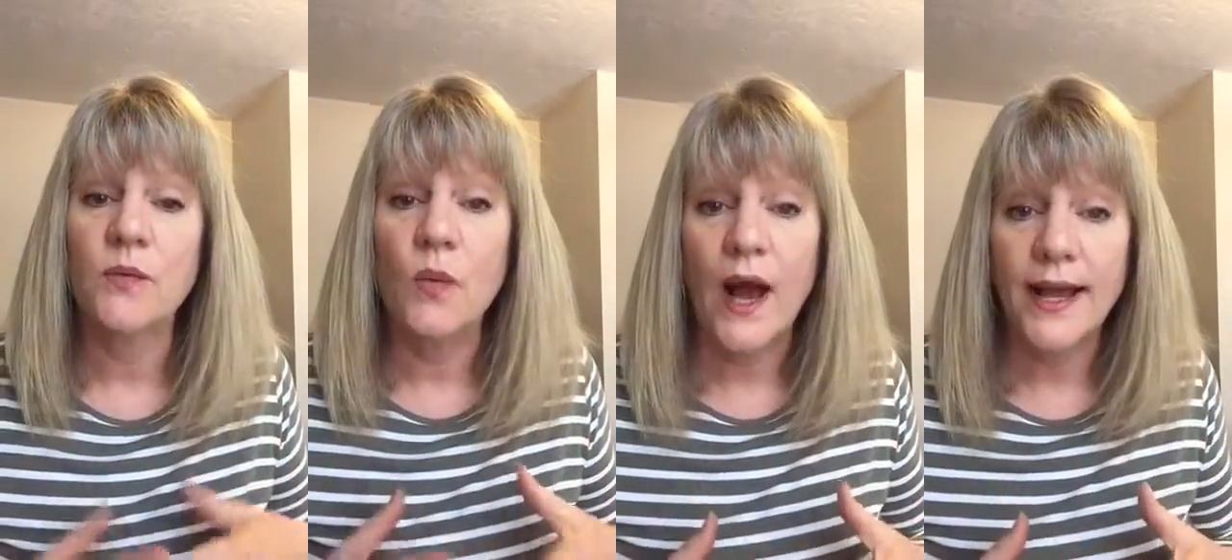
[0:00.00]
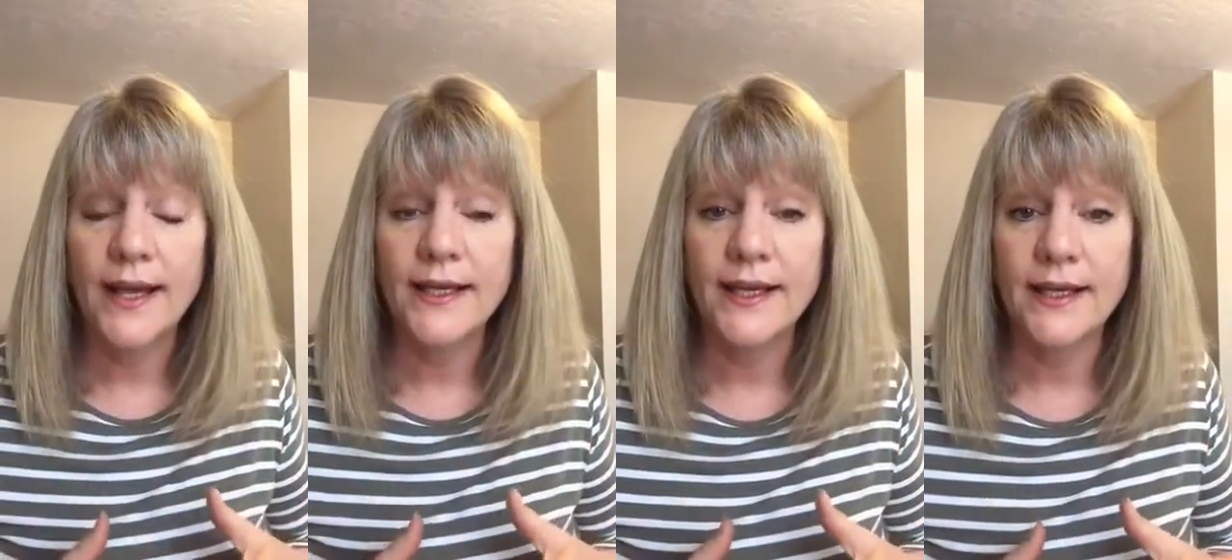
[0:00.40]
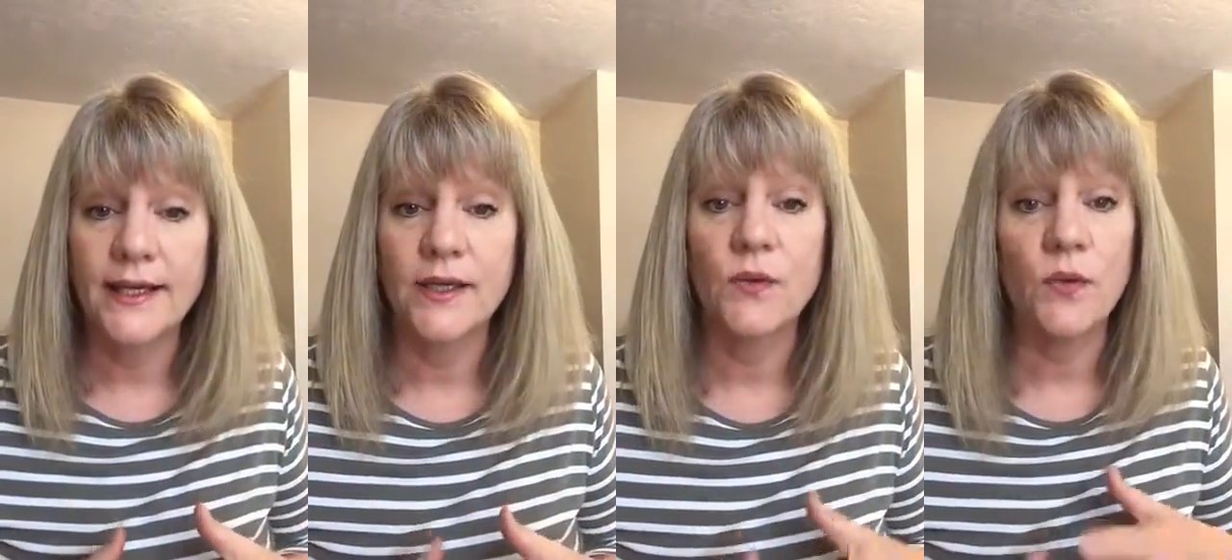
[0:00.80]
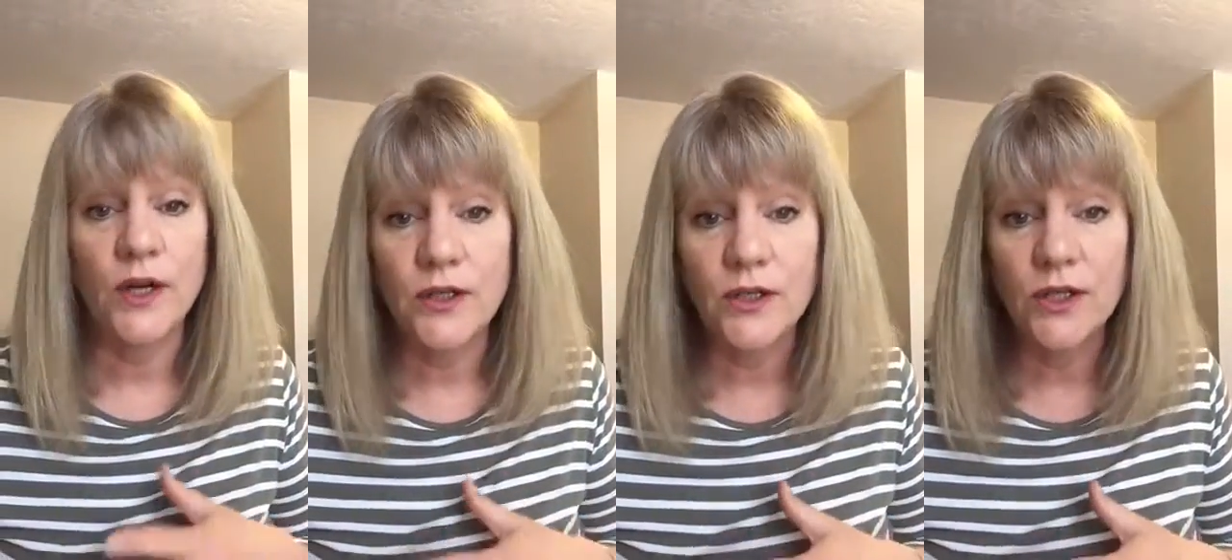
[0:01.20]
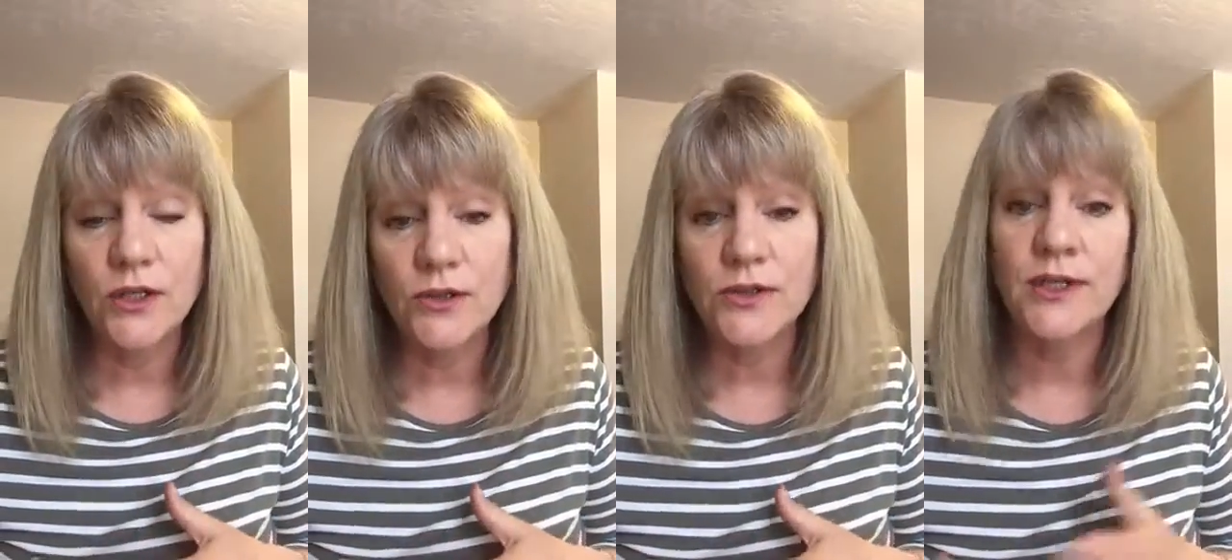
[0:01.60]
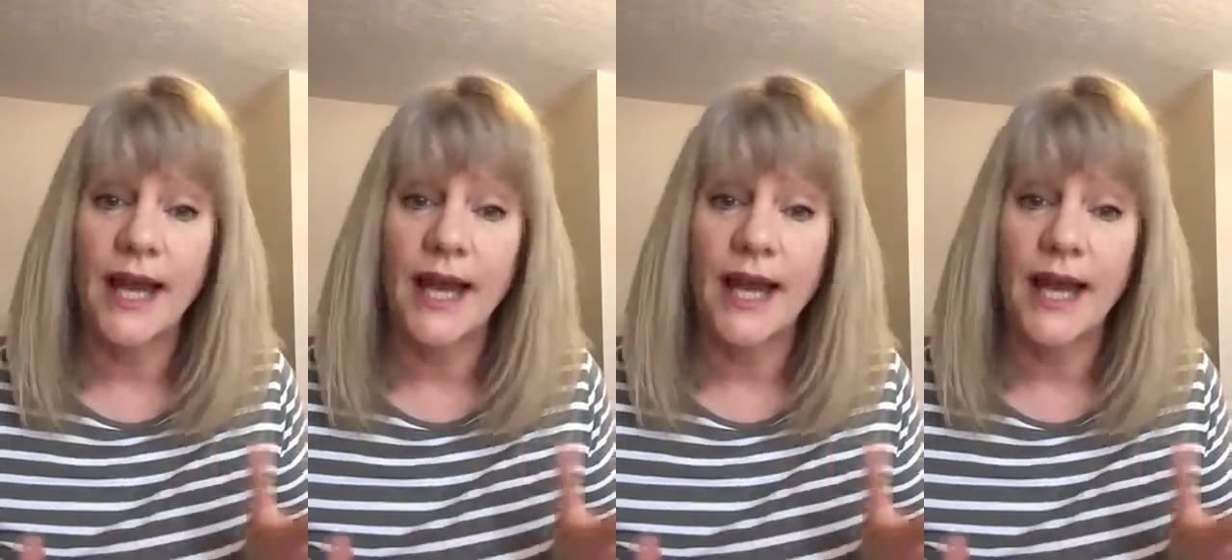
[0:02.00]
why I like it, where you can use it,